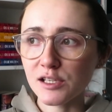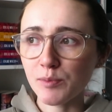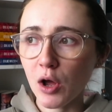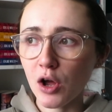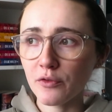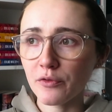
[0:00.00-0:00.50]
As
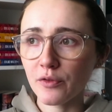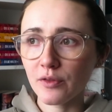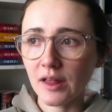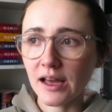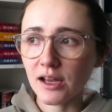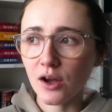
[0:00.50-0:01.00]
part of,
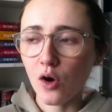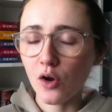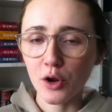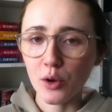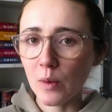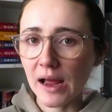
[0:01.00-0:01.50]
like,
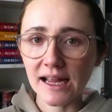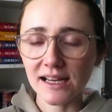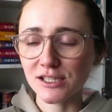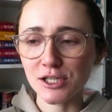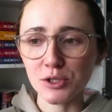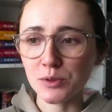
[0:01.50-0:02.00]
on her way
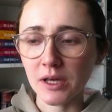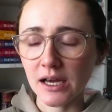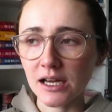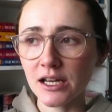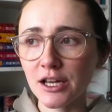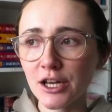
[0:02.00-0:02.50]
to do
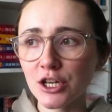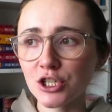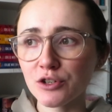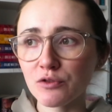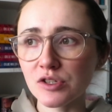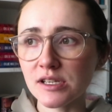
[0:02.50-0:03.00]
that,
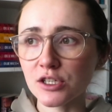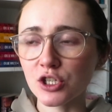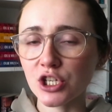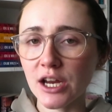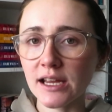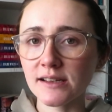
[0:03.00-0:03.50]
she runs into
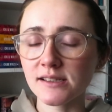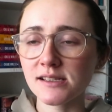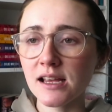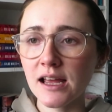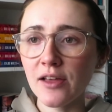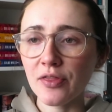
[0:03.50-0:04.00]
Jace.